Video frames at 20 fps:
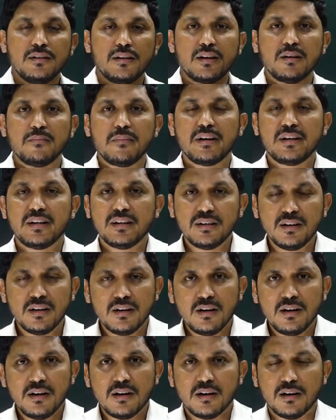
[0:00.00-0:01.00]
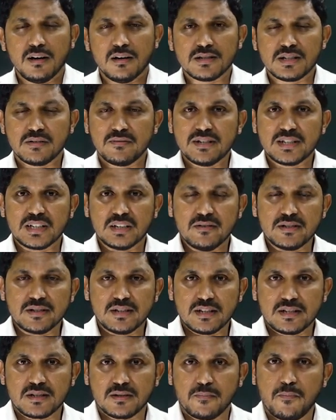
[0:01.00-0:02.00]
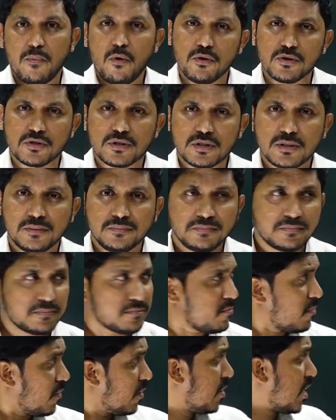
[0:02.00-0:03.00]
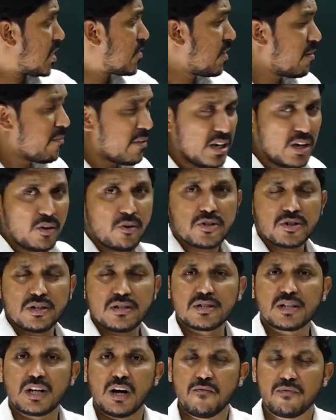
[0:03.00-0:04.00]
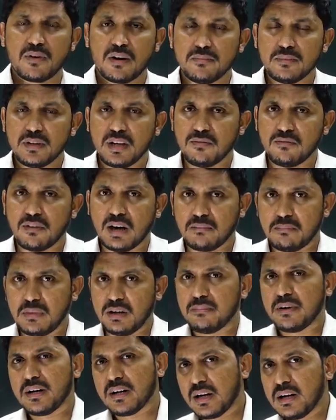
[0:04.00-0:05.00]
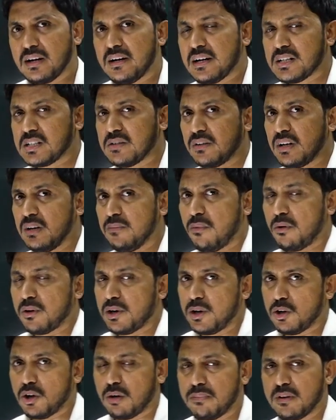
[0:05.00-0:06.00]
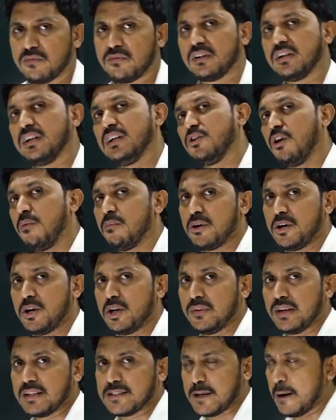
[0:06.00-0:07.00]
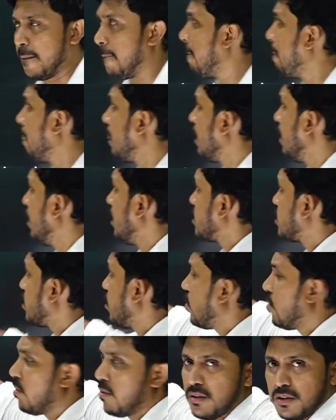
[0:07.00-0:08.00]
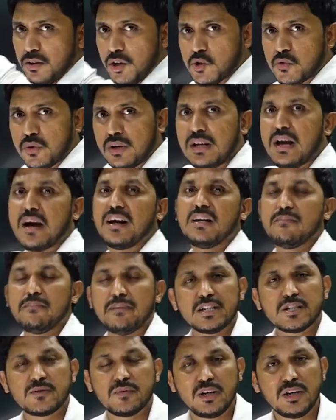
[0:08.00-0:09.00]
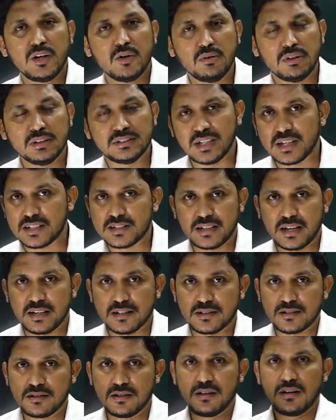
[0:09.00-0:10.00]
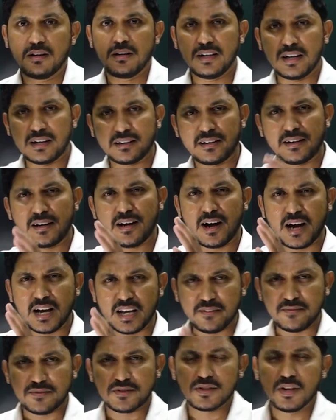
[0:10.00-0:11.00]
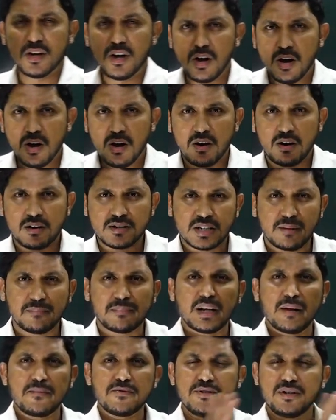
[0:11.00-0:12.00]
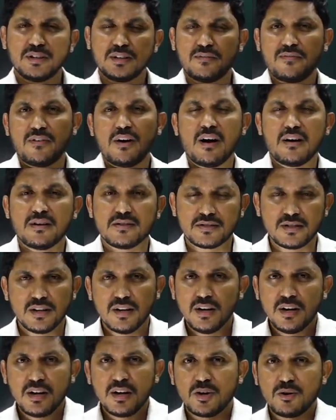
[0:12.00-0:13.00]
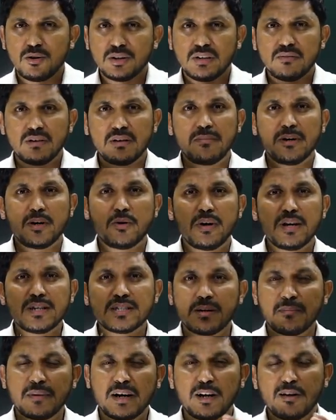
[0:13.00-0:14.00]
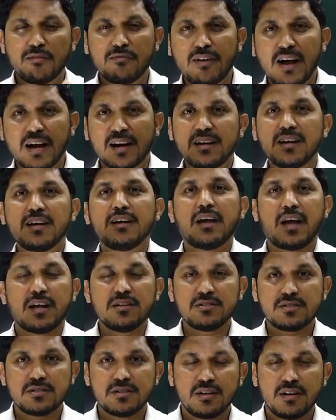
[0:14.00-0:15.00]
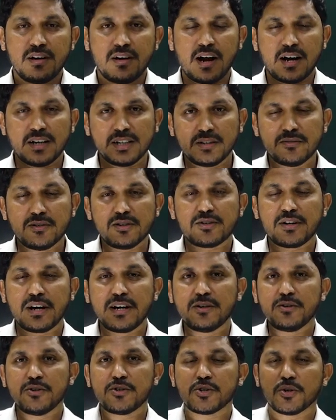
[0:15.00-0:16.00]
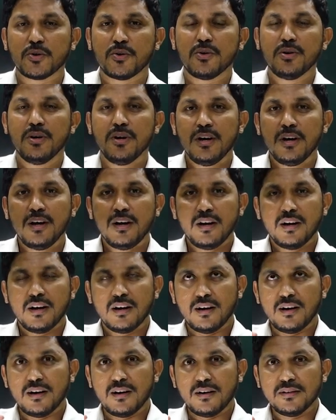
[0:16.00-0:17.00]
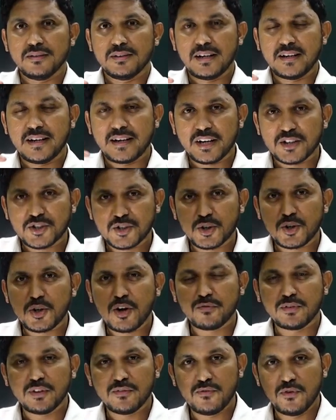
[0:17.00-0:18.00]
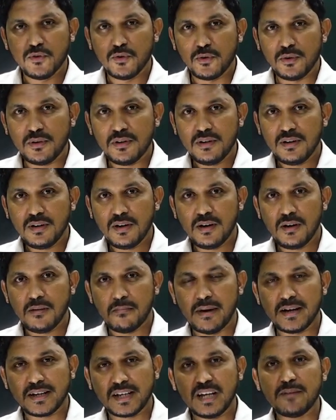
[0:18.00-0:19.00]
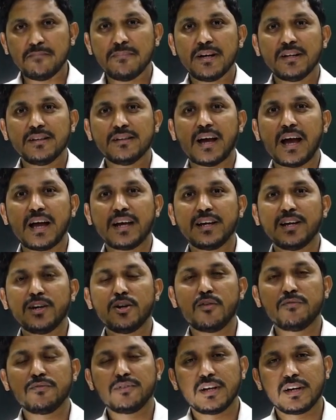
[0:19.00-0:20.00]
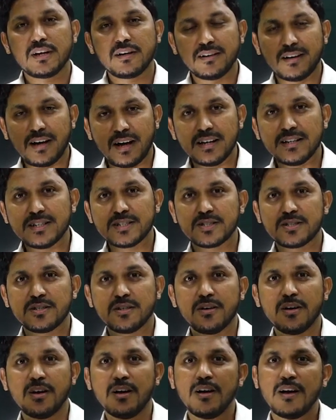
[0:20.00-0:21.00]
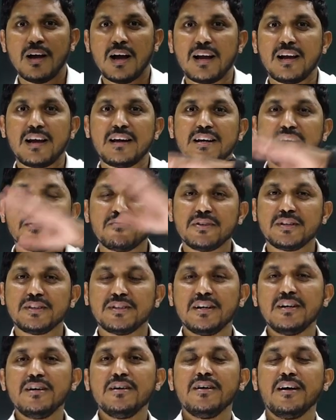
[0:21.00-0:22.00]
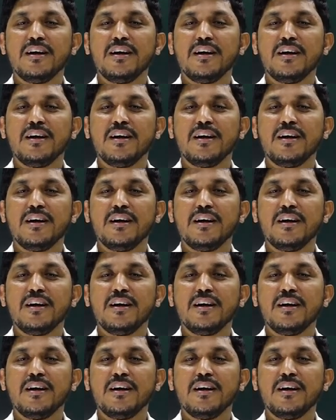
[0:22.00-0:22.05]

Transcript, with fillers: the remaining uh, civil services posts. That is why many questions come from the environment, but again it is a very important topic for any competitive exam. So, usually honeybees will do this exercise near their hives or sometimes near the flowers, you know they will be doing some kind of waggling dance and they will try to show uh, the direction of the food by keeping the angle of their dance aligning with the